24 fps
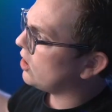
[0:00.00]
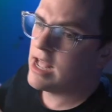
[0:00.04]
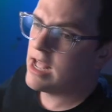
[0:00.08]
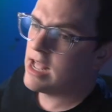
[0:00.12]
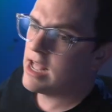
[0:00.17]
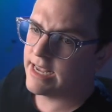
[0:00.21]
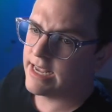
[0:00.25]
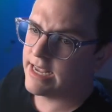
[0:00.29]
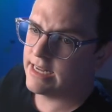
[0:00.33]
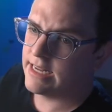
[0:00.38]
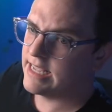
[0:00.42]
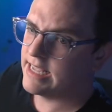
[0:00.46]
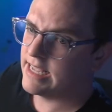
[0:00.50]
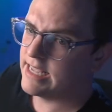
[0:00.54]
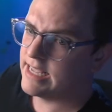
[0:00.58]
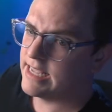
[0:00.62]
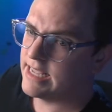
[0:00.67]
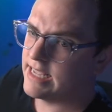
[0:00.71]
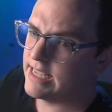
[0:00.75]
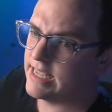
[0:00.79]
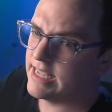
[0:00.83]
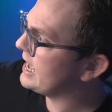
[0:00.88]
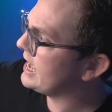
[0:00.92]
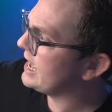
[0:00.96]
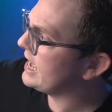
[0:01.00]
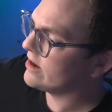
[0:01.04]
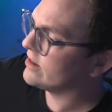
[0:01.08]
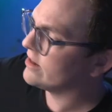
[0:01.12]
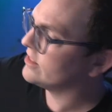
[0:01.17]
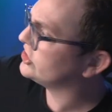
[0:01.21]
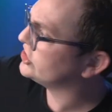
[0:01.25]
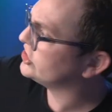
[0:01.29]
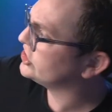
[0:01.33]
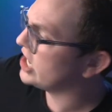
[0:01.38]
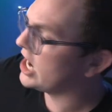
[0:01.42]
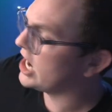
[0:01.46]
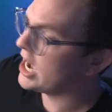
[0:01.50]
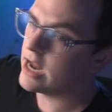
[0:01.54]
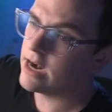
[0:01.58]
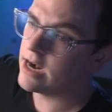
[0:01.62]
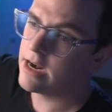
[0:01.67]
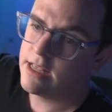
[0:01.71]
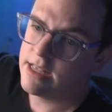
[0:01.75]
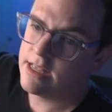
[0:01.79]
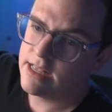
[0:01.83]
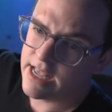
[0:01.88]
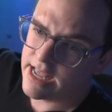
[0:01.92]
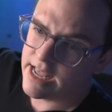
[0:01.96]
I could get it out of the shot,
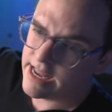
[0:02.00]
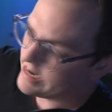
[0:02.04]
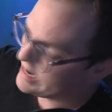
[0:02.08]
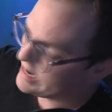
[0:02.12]
and